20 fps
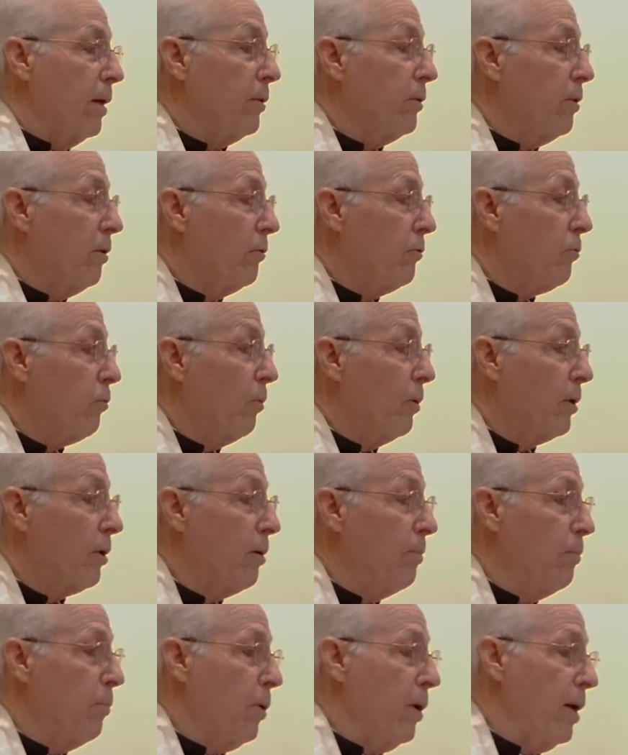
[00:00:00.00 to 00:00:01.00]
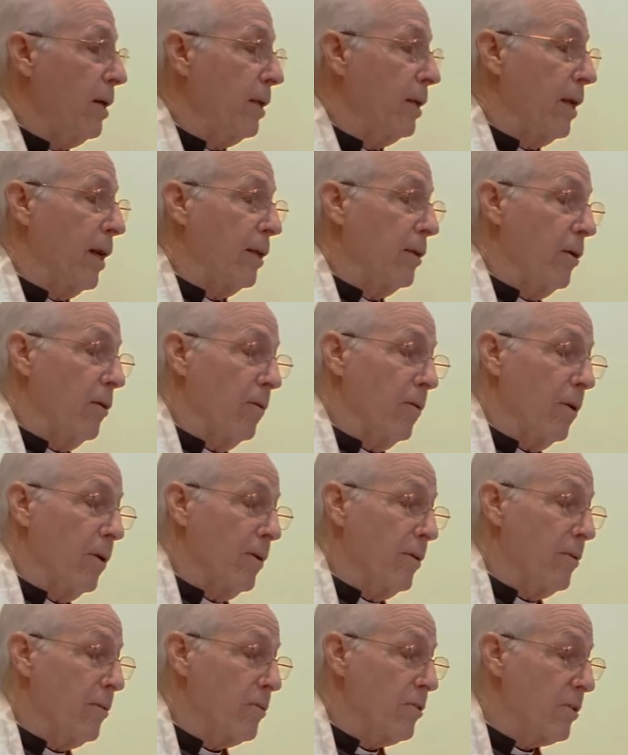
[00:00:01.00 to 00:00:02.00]
At this we complain, I don't
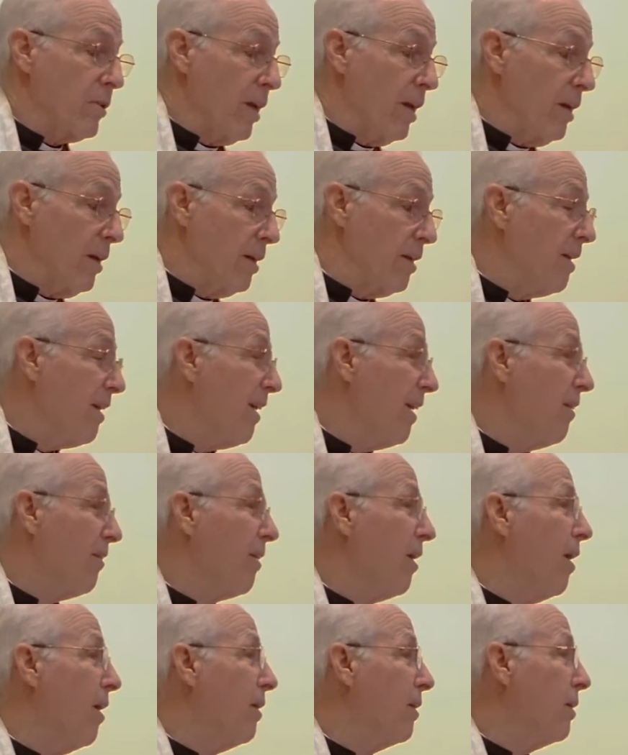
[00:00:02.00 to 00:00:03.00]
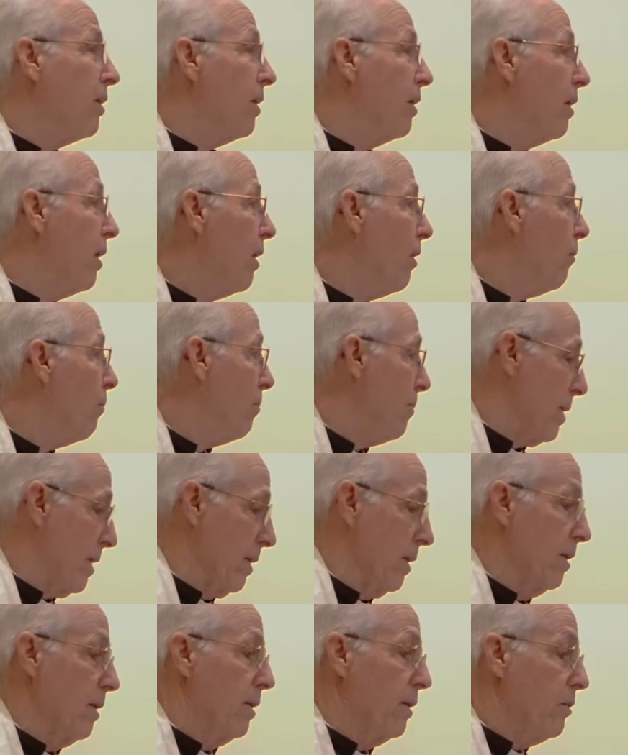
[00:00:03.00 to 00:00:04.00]
understand how God can help me.
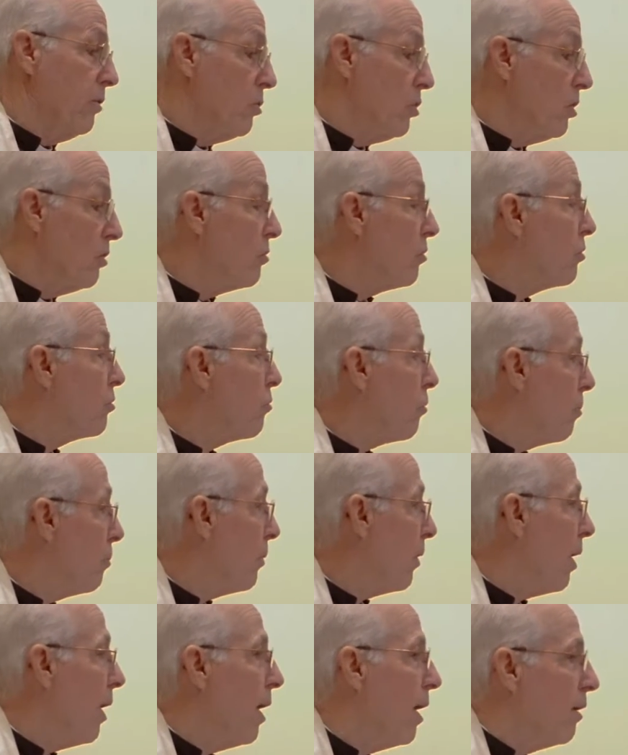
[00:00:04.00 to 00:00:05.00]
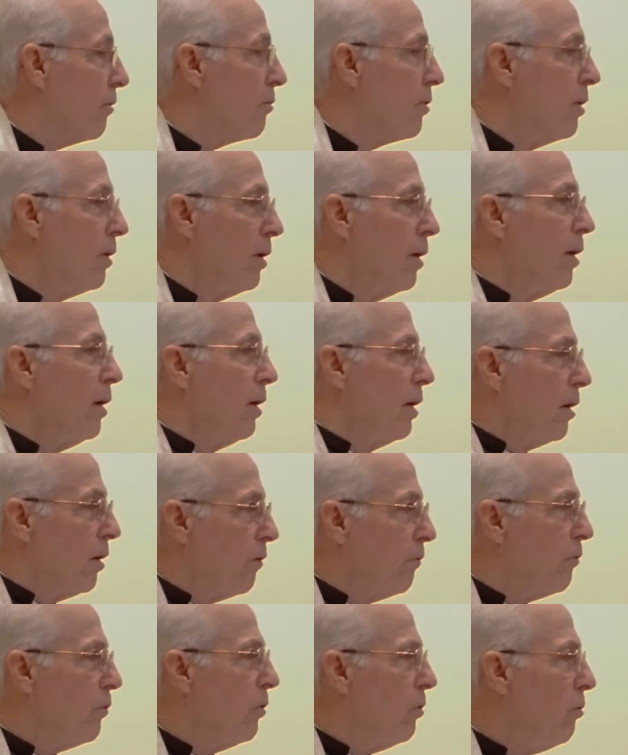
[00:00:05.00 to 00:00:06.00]
Jesus replies,
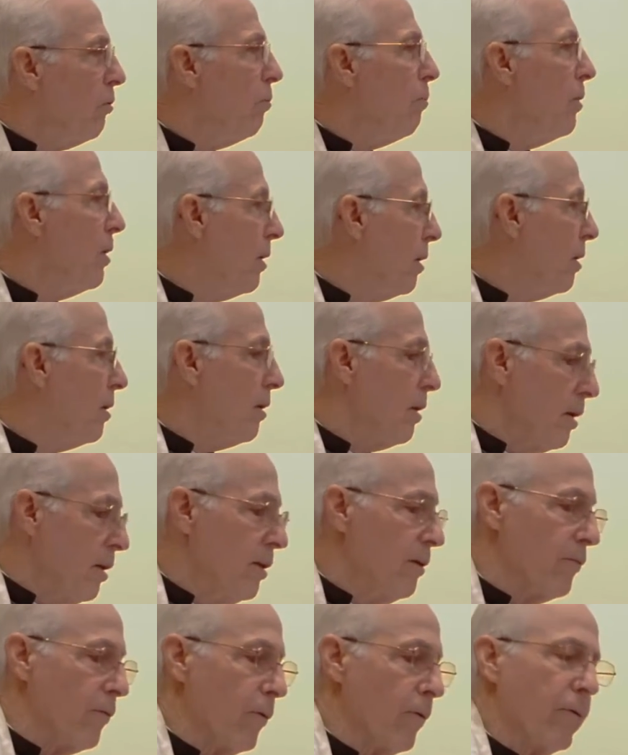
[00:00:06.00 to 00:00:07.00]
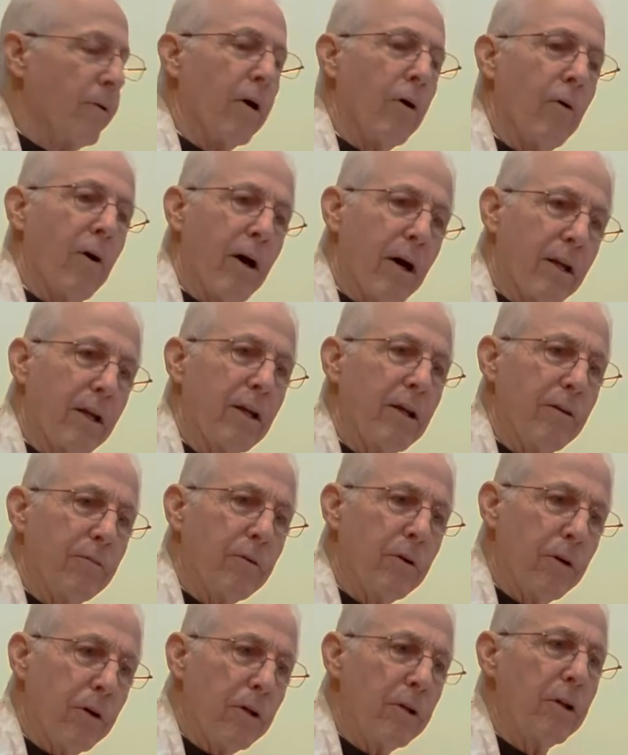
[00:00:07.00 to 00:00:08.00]
If you, being evil, know how to
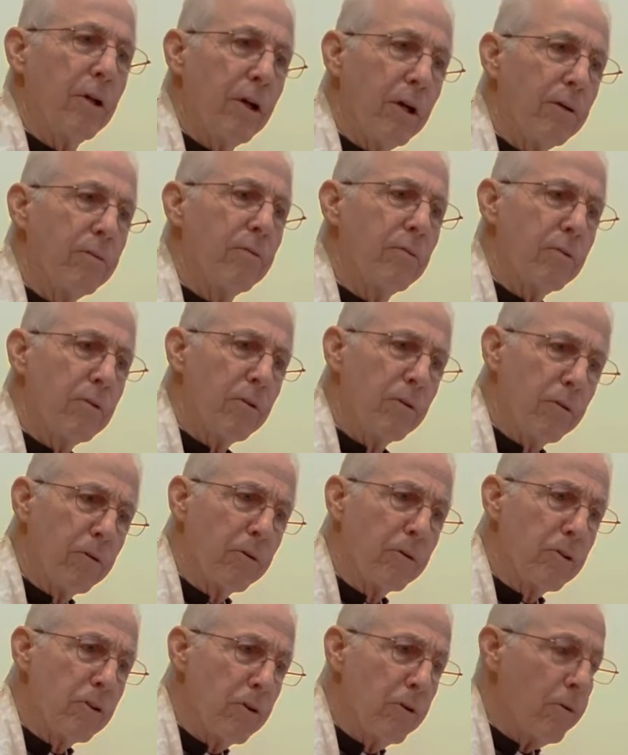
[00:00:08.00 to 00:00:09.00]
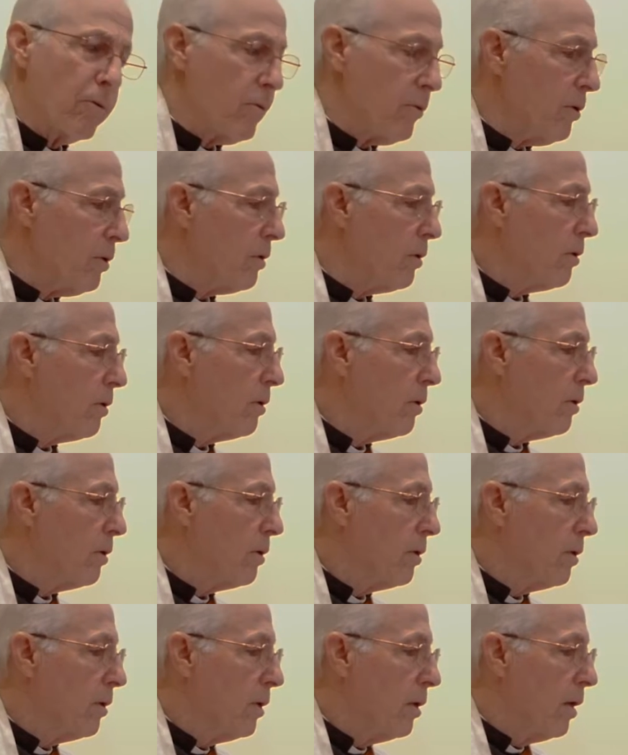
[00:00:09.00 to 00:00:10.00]
give good gifts to your children,
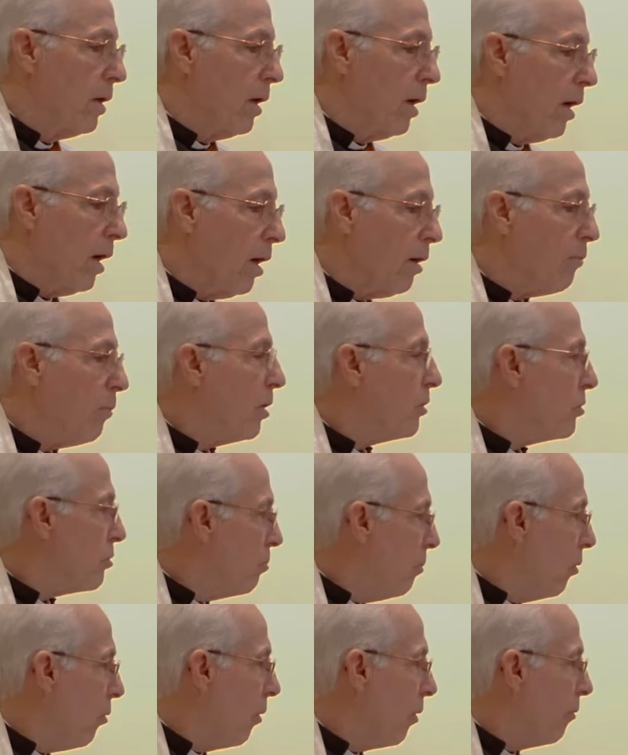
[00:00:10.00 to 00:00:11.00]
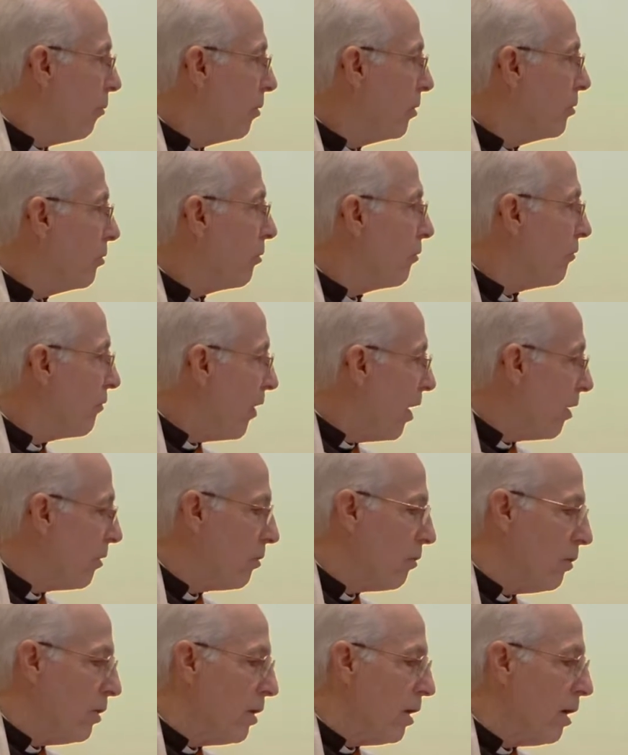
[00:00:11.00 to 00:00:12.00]
how much more will your
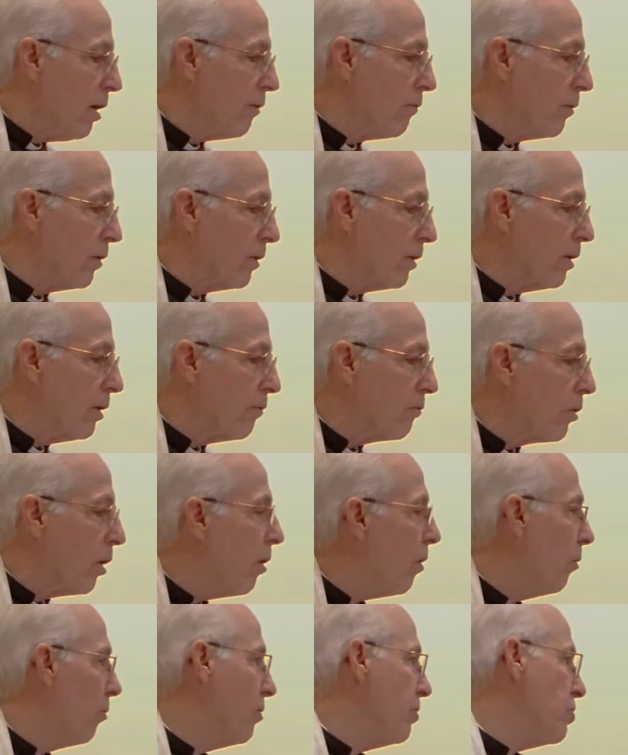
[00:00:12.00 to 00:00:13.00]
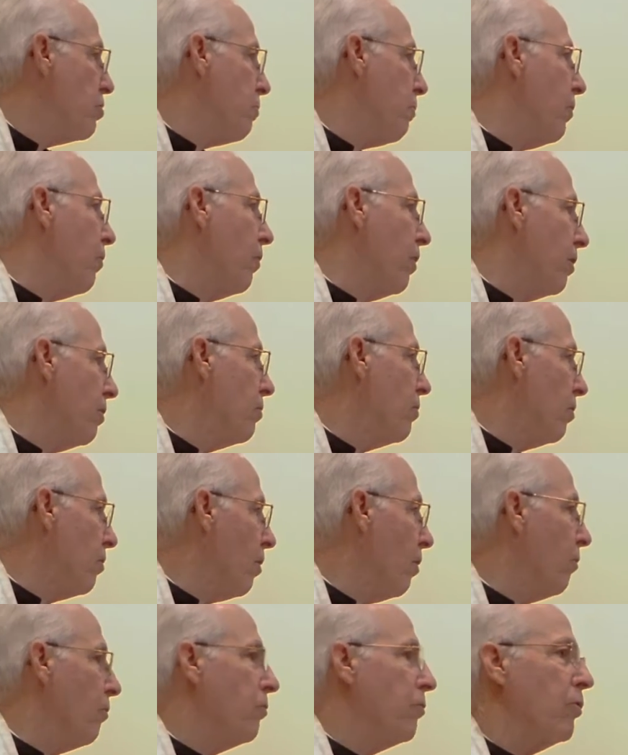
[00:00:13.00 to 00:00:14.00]
Father in heaven give the Holy Spirit to
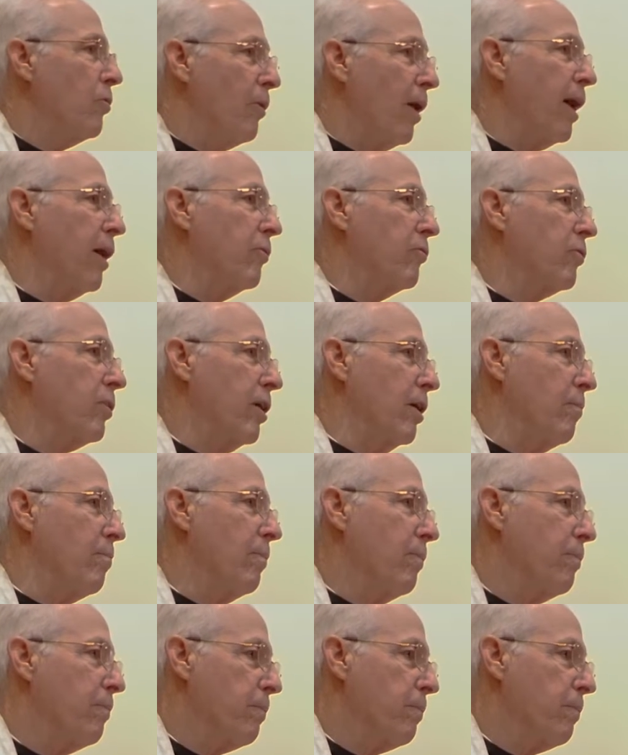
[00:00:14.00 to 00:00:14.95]
those who ask him?